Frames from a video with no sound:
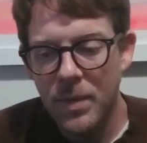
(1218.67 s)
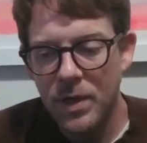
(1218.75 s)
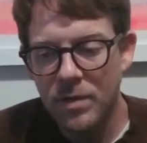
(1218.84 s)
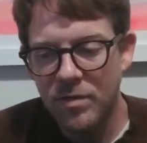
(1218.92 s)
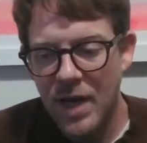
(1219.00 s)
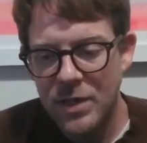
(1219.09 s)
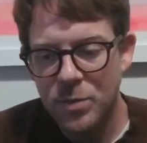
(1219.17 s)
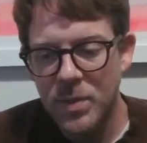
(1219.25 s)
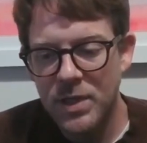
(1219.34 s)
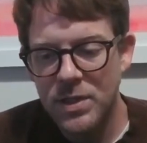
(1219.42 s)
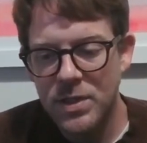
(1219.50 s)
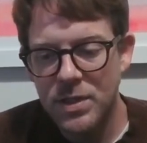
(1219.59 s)

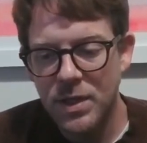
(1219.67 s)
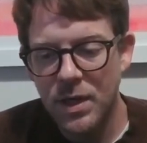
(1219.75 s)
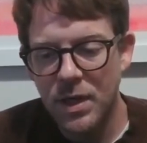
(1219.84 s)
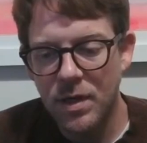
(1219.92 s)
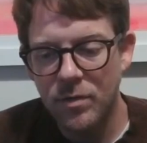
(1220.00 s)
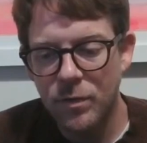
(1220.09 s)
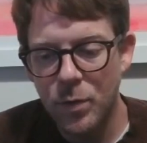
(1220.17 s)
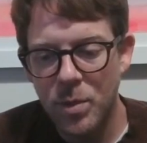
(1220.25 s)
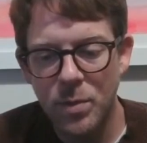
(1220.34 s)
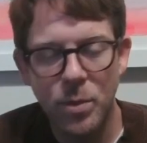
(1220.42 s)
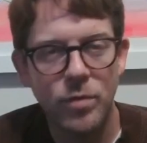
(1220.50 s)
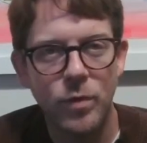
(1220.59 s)
investments for
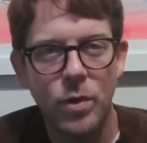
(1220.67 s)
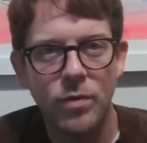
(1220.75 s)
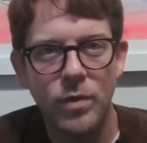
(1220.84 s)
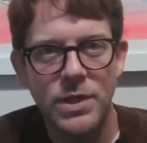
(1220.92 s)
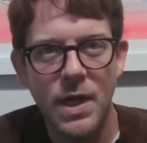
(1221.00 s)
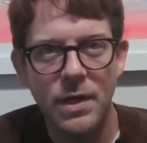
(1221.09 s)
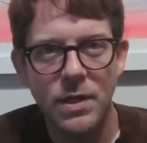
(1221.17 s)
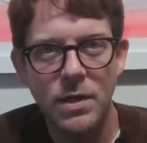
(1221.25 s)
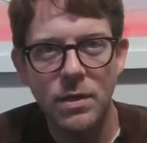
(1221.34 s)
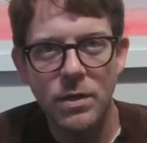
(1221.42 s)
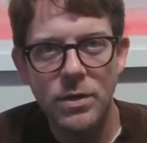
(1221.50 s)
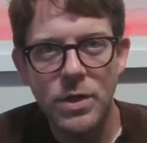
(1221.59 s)
people for over 10
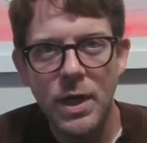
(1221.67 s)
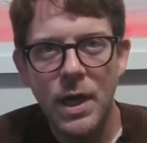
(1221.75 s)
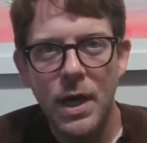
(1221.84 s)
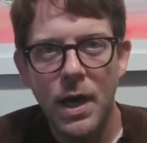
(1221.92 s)
years,